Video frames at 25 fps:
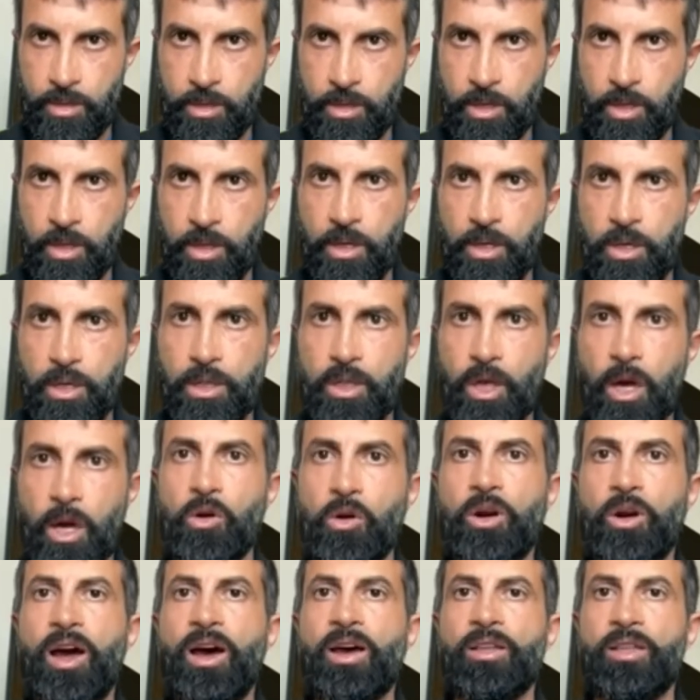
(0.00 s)
The
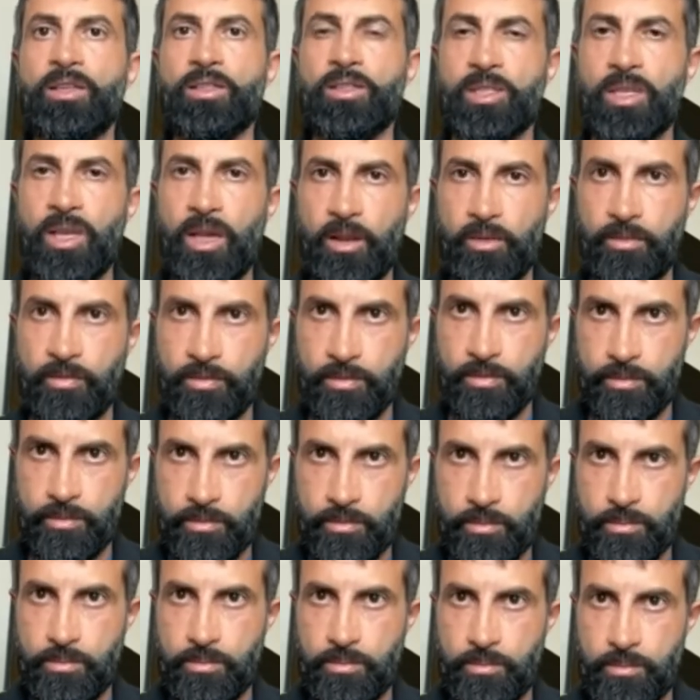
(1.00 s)
Quran itself
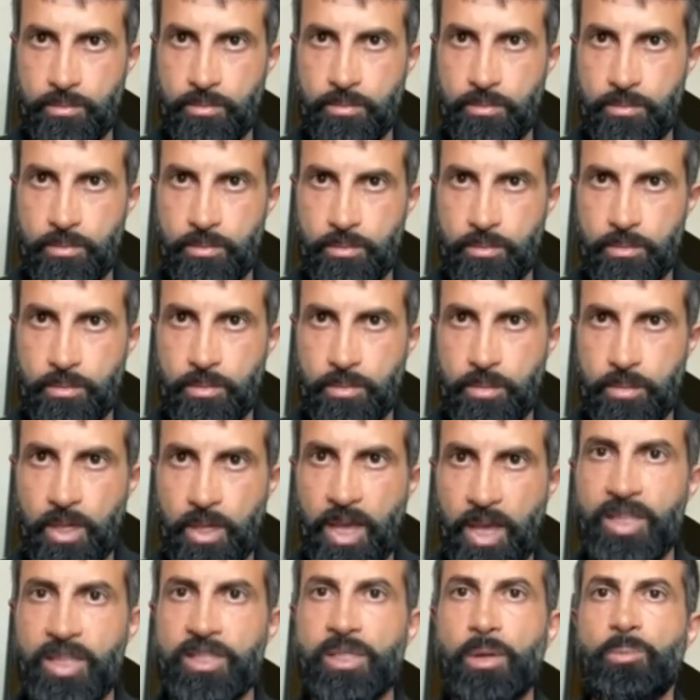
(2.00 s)

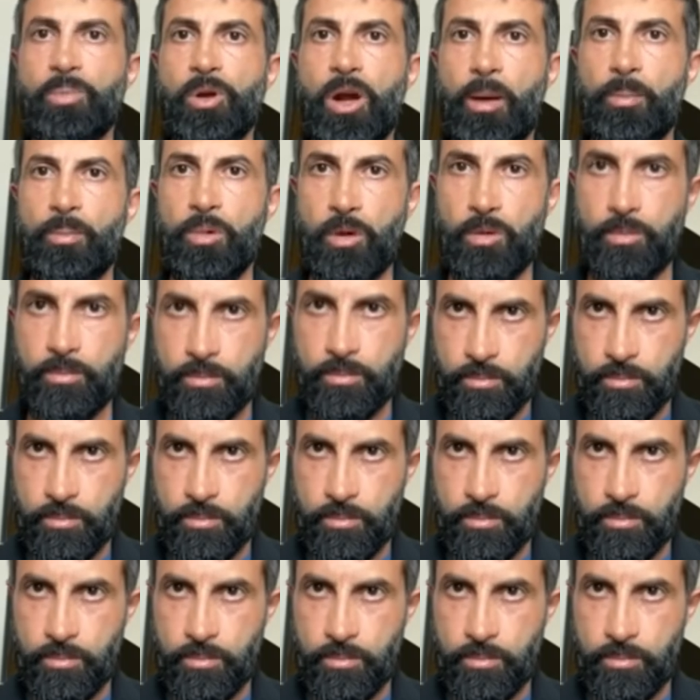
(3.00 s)
has a problem.